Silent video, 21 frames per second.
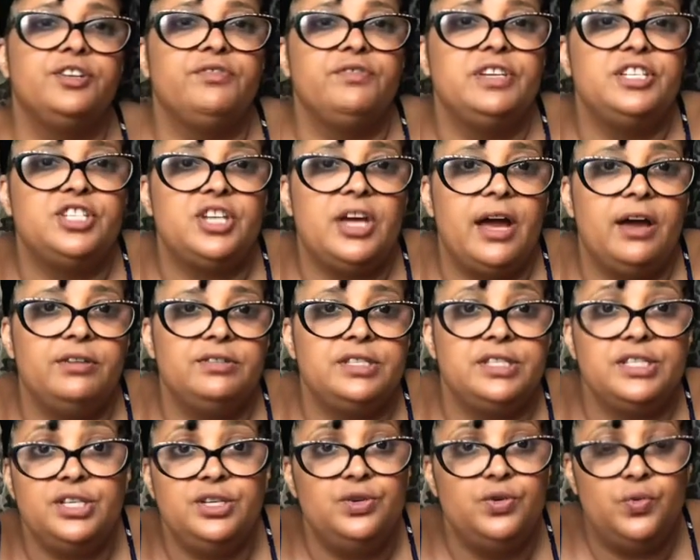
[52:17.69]
to reach out and
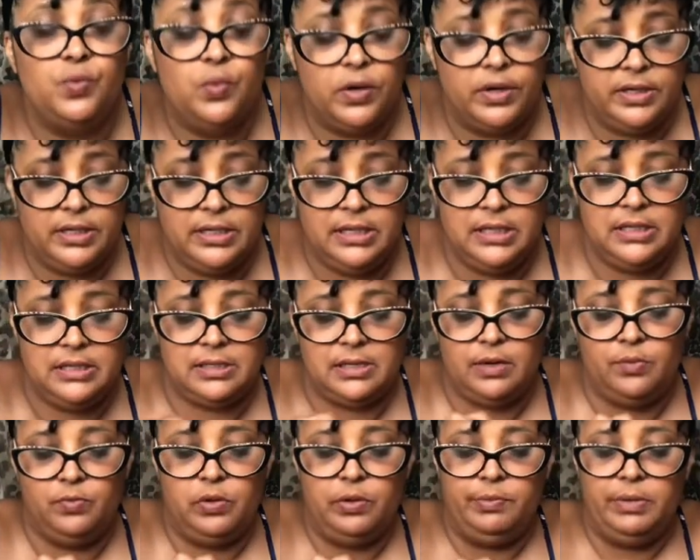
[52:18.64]
see who wanted to eat
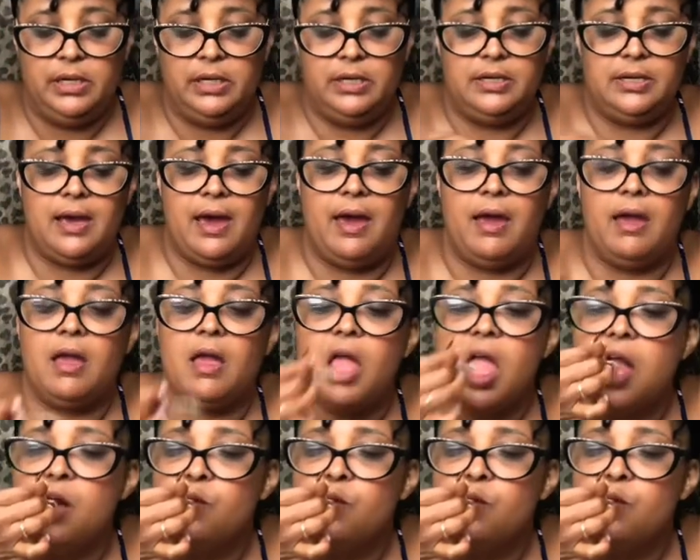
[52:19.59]
some with me today.